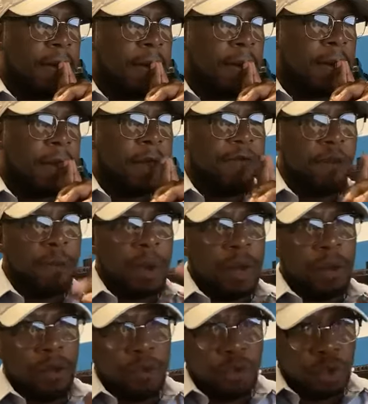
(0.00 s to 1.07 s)

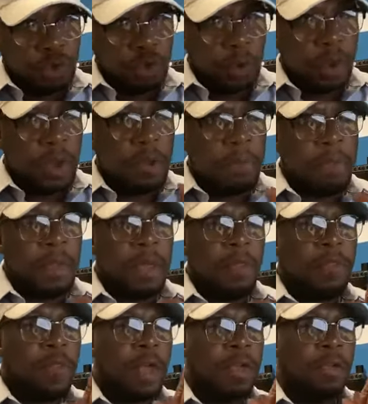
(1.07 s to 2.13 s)
everybody who's joining
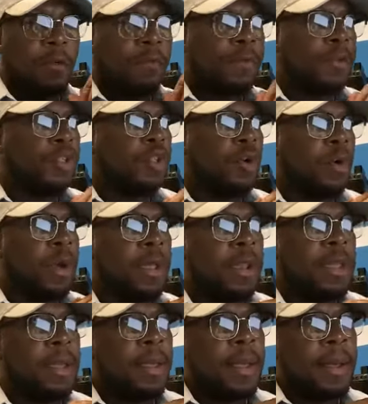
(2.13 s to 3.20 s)
me, thank you for
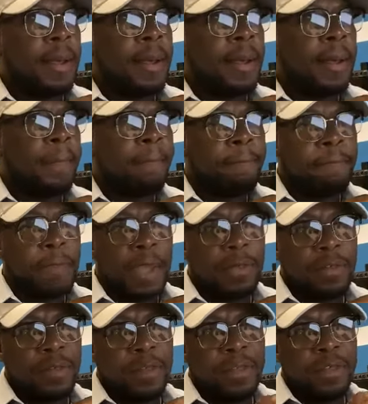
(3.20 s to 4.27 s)
joining.
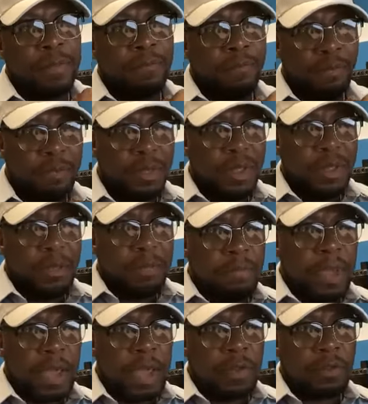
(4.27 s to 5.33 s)
I see some
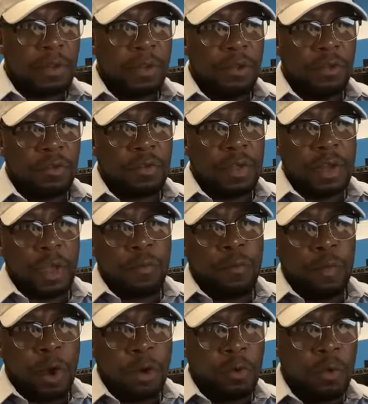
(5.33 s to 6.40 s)
past leaders that
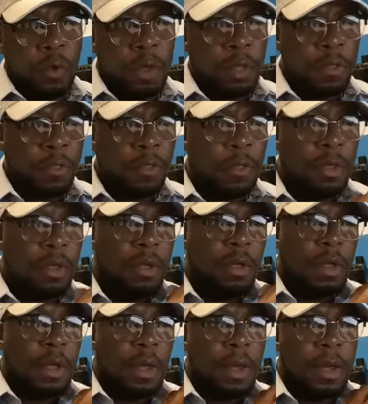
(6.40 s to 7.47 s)
I've worked with,
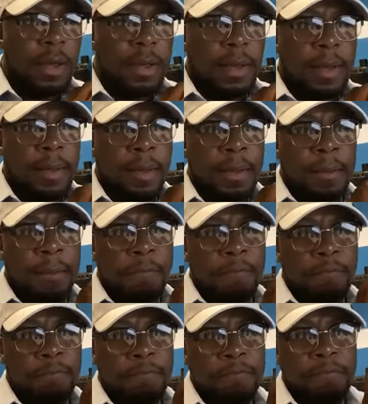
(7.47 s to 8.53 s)

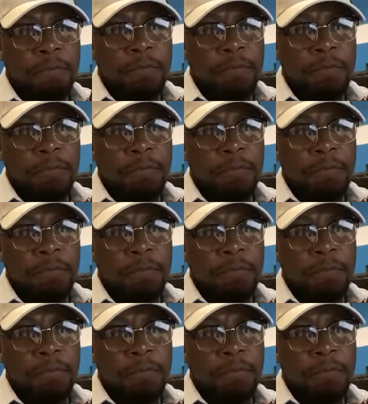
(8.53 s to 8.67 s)
Mr.